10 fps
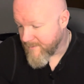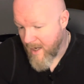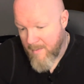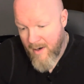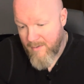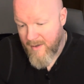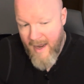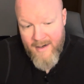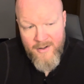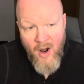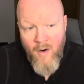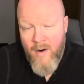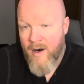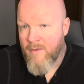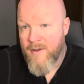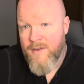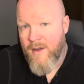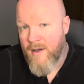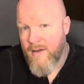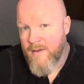Came out out of nowhere with
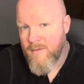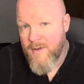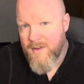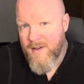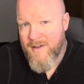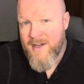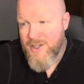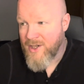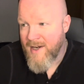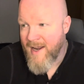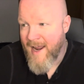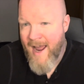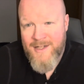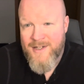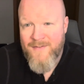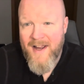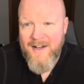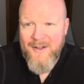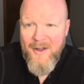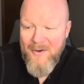the Nishane
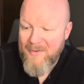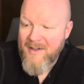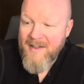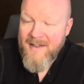Hachivat cologne.